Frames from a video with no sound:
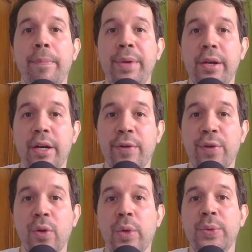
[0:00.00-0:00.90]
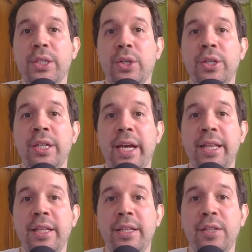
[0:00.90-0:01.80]
Be careful when returning
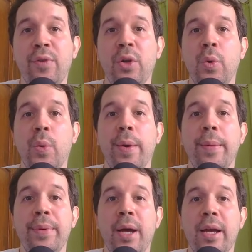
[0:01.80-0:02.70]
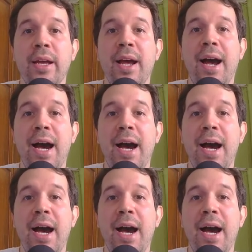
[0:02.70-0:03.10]
entities from your web API,